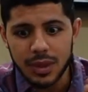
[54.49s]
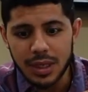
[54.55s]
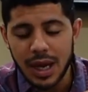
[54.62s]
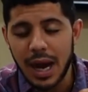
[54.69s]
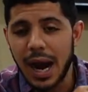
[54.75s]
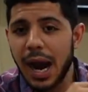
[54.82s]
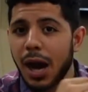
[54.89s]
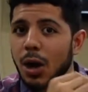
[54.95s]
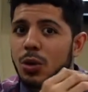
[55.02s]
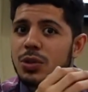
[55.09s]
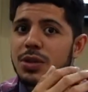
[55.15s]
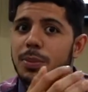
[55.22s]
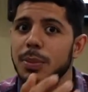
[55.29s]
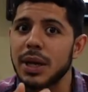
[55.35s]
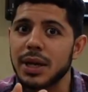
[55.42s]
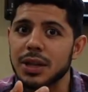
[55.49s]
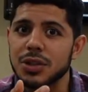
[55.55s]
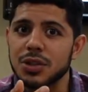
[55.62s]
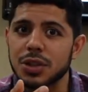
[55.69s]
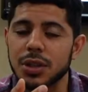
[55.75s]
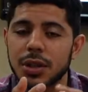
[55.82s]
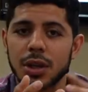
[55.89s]
how to manage
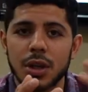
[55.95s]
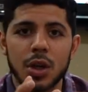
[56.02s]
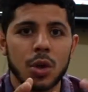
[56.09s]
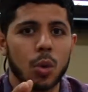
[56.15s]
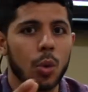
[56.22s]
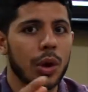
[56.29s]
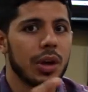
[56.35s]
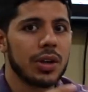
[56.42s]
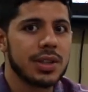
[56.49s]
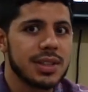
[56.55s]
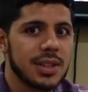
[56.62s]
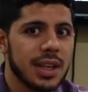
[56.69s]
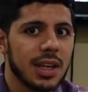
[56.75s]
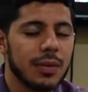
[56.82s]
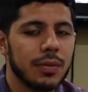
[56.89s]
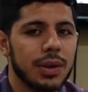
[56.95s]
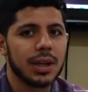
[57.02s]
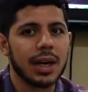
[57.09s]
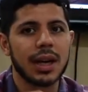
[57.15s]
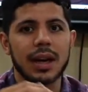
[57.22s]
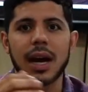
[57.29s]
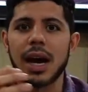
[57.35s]
it, where to save it,
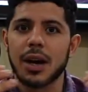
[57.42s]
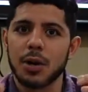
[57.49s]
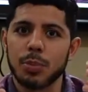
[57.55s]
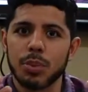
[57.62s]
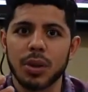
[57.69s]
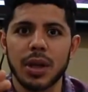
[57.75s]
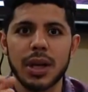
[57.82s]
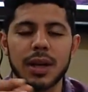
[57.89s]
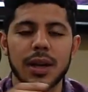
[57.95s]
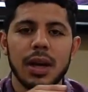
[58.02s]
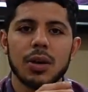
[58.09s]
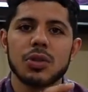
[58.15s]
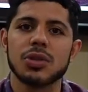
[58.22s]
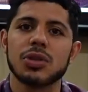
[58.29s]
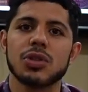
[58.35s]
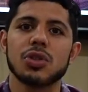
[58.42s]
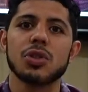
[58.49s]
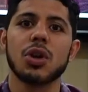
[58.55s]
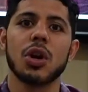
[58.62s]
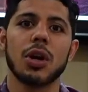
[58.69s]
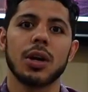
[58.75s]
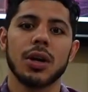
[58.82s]
kind of how to plan, how to
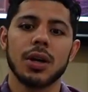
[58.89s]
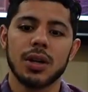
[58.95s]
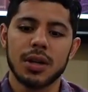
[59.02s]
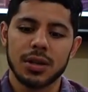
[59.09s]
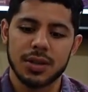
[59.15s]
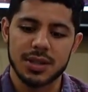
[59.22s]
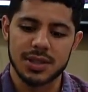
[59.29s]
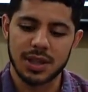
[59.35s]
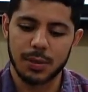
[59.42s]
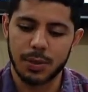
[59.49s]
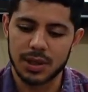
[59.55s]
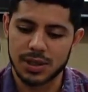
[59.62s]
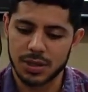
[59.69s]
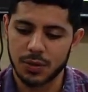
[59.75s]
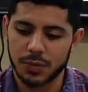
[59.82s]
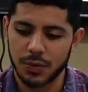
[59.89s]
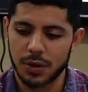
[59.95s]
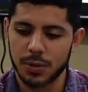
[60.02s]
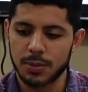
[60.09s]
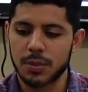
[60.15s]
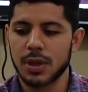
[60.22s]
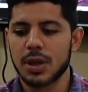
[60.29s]
start to set myself
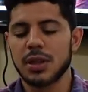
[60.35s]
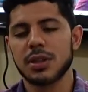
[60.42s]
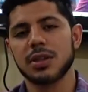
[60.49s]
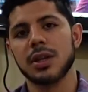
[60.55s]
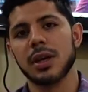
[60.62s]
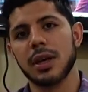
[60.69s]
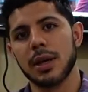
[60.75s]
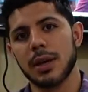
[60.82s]
up to